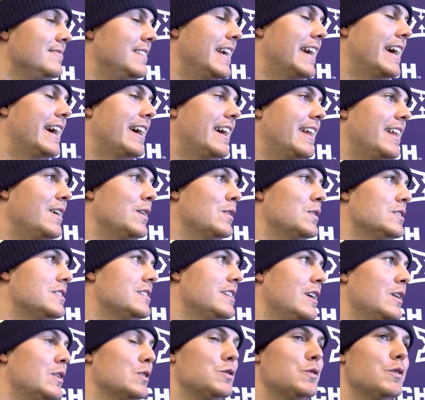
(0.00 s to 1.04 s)
Yeah,
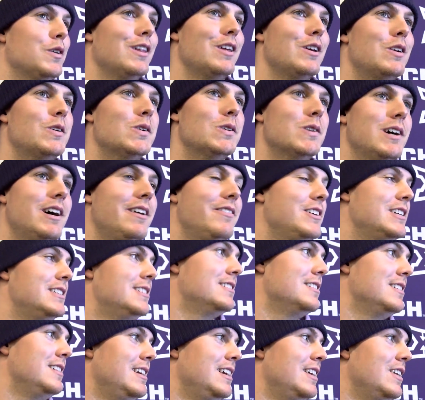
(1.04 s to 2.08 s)
that was really cool.
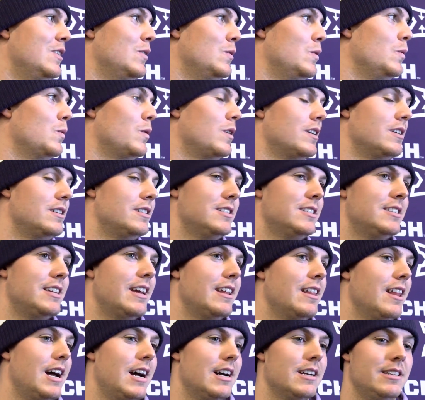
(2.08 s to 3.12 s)
Obviously, you know, we wanted to
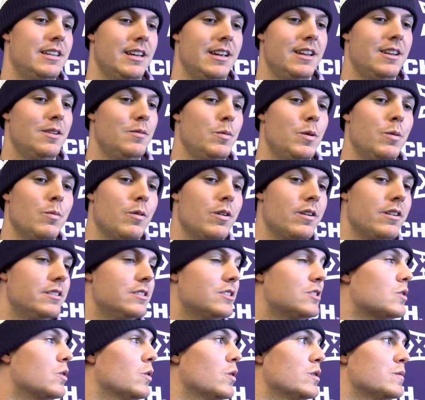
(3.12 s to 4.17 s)
stay locked in, and we wanted
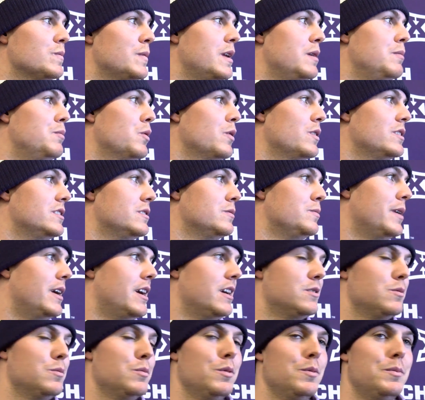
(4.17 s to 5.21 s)
to score as many points as
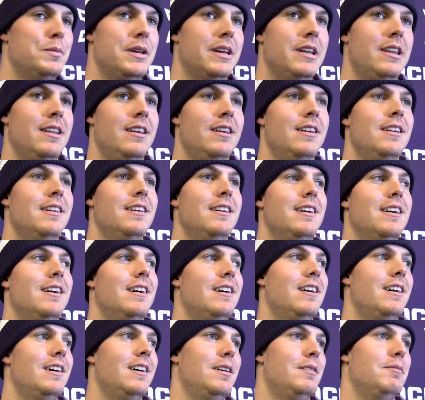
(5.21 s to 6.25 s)
possible, but
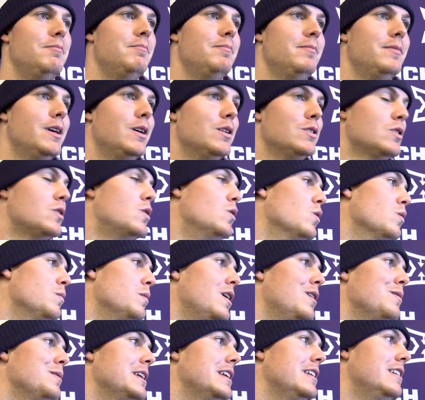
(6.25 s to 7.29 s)
that was a cool
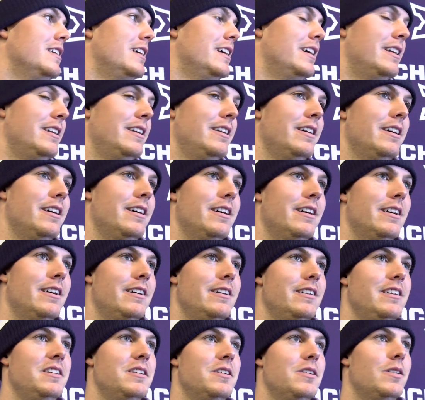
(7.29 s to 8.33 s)
moment, and
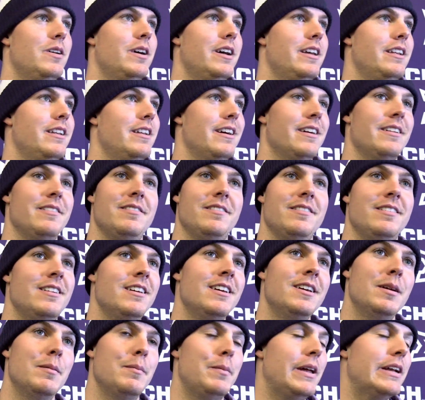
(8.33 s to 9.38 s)
you know, I
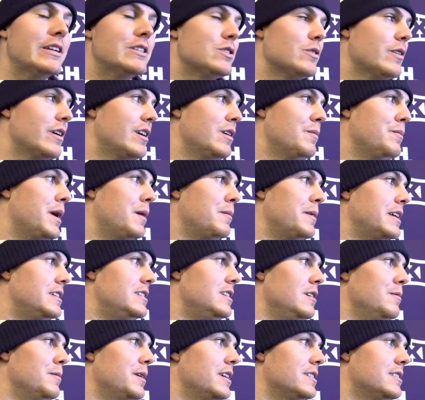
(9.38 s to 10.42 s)
being surrounded by my
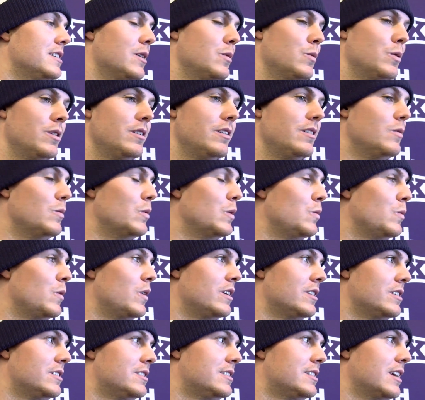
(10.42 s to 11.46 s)
teammates, I wouldn't
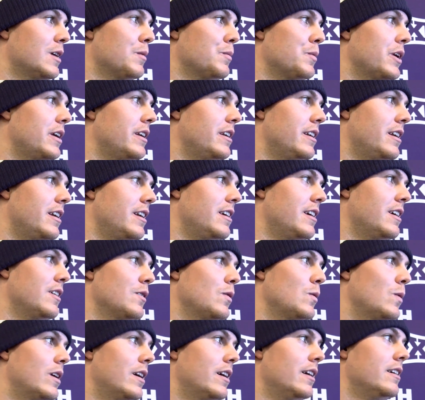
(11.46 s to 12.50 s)
want to celebrate it any
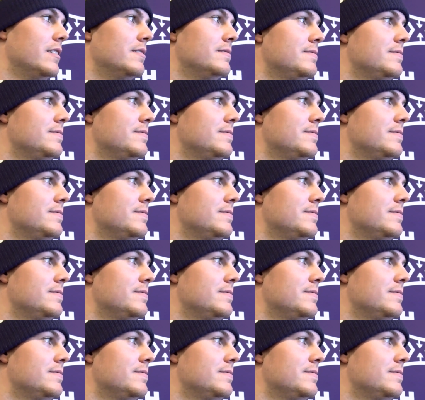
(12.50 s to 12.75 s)
other way.